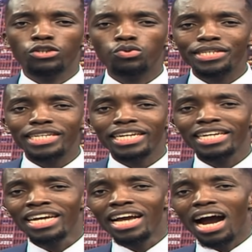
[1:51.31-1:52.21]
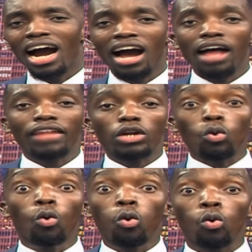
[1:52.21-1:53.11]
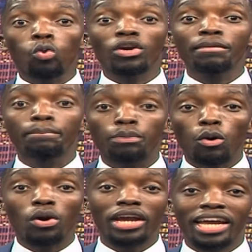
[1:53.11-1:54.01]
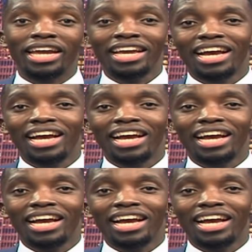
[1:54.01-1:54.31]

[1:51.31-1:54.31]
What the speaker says: tweeted that Uhuru ni bonge